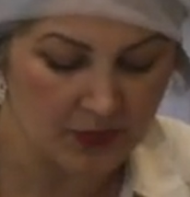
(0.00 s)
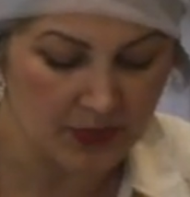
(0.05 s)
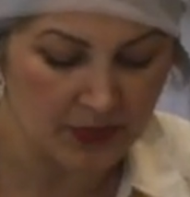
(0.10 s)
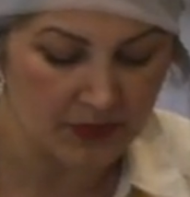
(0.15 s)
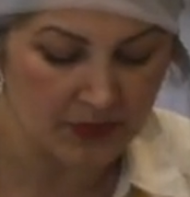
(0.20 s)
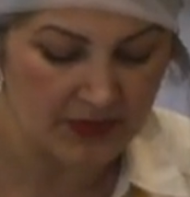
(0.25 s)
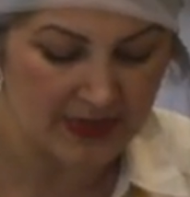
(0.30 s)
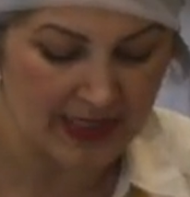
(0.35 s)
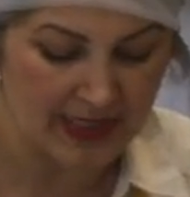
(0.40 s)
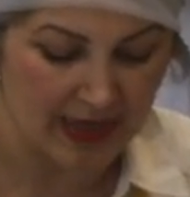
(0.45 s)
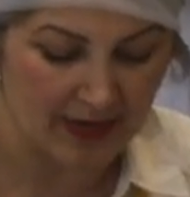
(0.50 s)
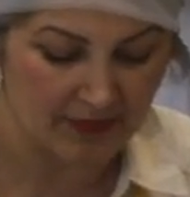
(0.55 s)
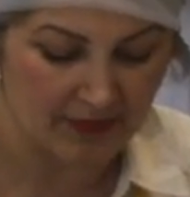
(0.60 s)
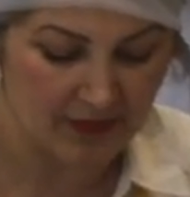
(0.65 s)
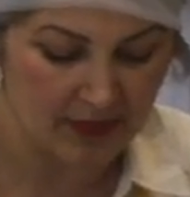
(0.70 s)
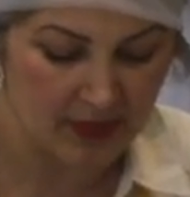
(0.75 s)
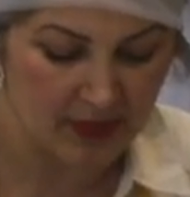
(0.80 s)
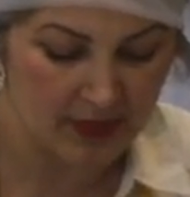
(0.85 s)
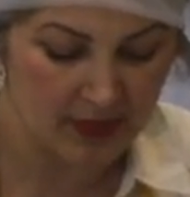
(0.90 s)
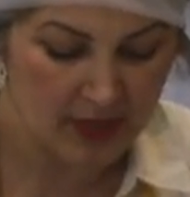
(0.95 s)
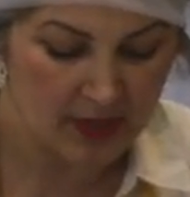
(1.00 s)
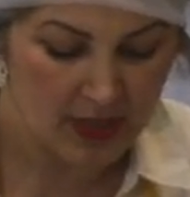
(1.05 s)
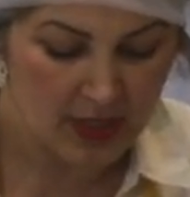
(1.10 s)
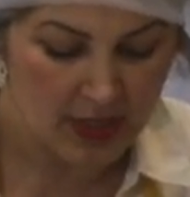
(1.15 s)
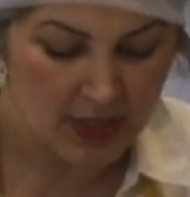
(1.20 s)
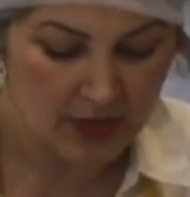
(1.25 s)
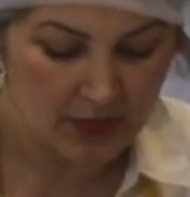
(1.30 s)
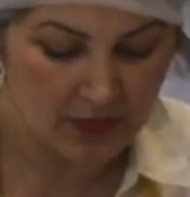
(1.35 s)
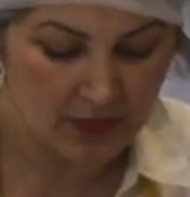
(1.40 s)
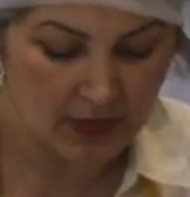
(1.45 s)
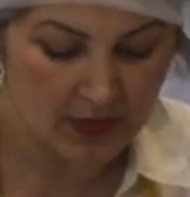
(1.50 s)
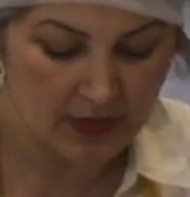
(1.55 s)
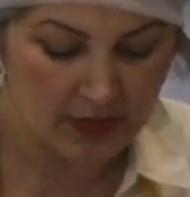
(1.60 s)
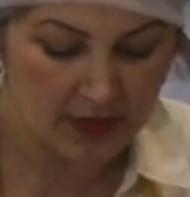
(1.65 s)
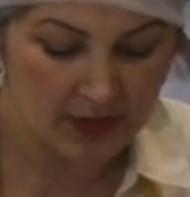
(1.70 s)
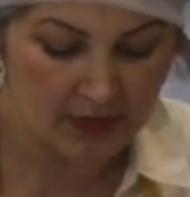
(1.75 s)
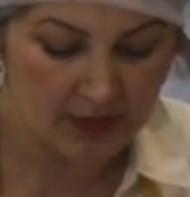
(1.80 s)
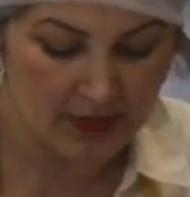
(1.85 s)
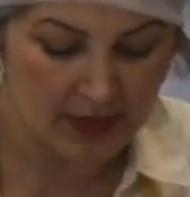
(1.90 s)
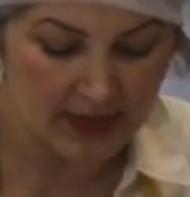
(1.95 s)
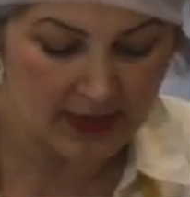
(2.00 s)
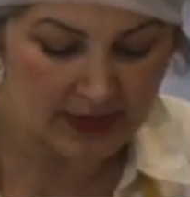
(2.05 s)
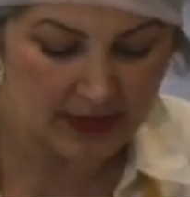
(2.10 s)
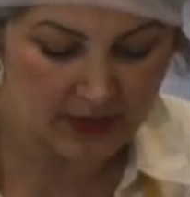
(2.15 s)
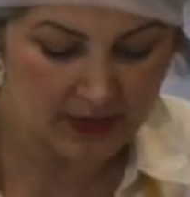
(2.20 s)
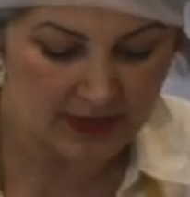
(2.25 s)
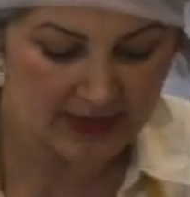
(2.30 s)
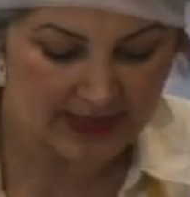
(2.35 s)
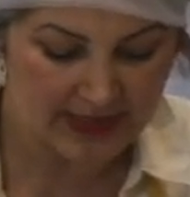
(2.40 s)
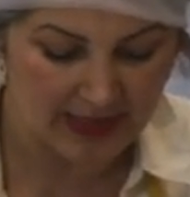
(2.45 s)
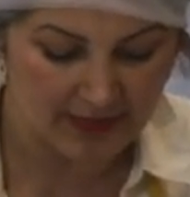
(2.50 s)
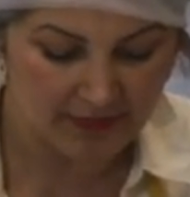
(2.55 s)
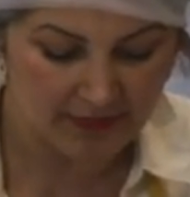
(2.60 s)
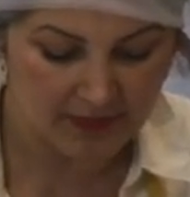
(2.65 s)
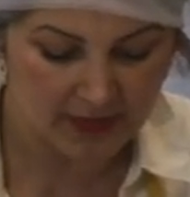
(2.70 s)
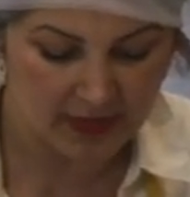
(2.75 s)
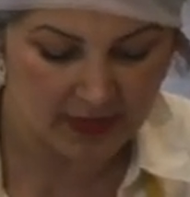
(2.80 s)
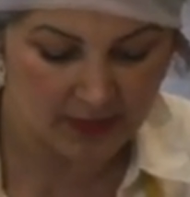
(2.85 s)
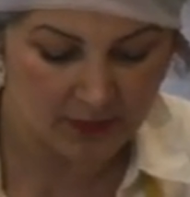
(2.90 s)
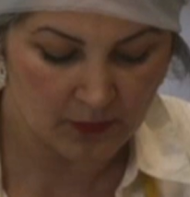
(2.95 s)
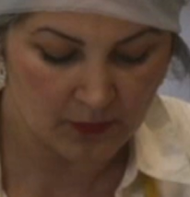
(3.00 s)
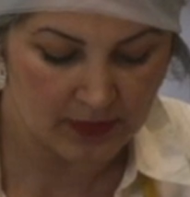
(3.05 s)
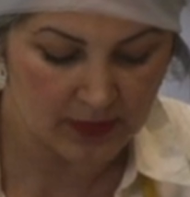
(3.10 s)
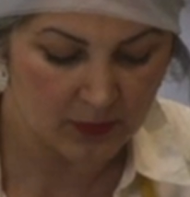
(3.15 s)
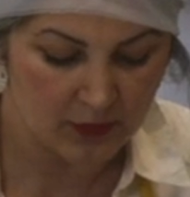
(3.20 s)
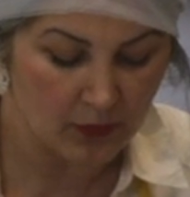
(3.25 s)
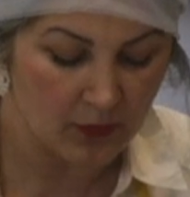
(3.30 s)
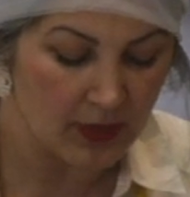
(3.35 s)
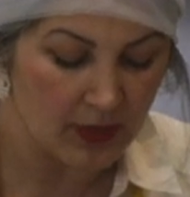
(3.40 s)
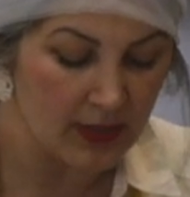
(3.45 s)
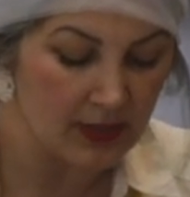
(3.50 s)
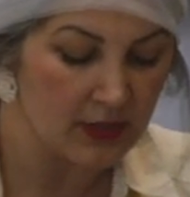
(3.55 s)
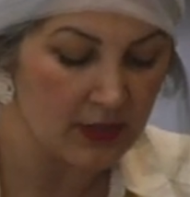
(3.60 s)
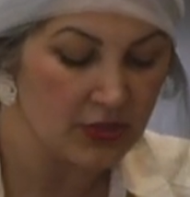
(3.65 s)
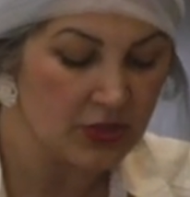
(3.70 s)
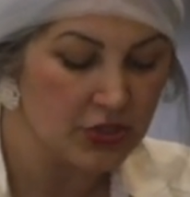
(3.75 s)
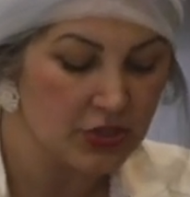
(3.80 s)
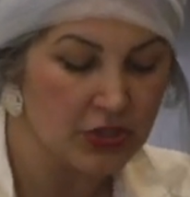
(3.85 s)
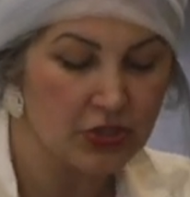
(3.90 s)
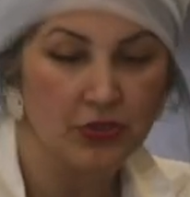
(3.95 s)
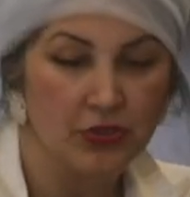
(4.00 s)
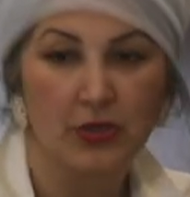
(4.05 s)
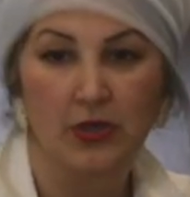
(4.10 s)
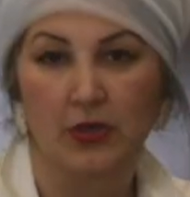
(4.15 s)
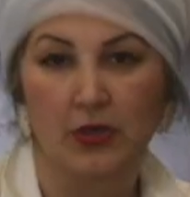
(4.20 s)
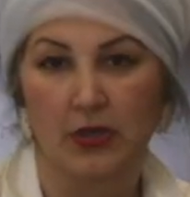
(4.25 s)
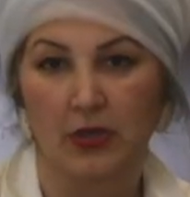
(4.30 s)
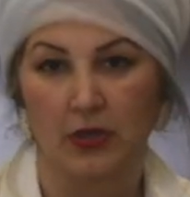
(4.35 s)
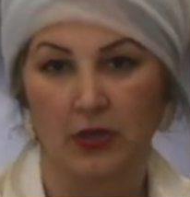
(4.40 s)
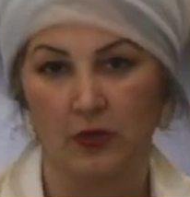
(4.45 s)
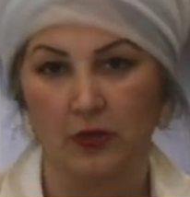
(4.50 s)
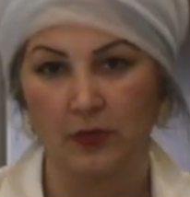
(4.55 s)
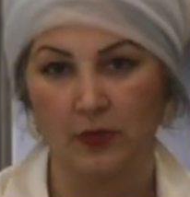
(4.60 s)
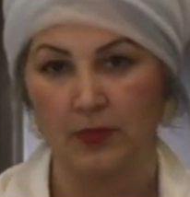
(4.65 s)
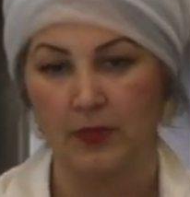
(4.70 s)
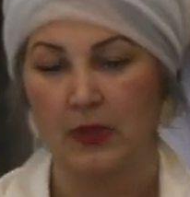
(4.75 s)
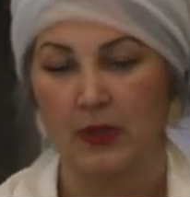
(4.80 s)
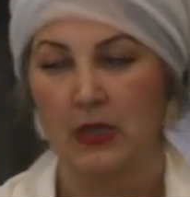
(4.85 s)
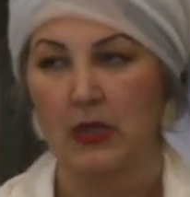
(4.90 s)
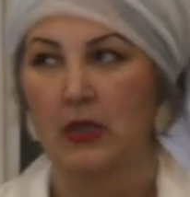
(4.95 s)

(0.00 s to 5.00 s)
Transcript: brew saffron? You're gonna grind your saffron with one sugar cube.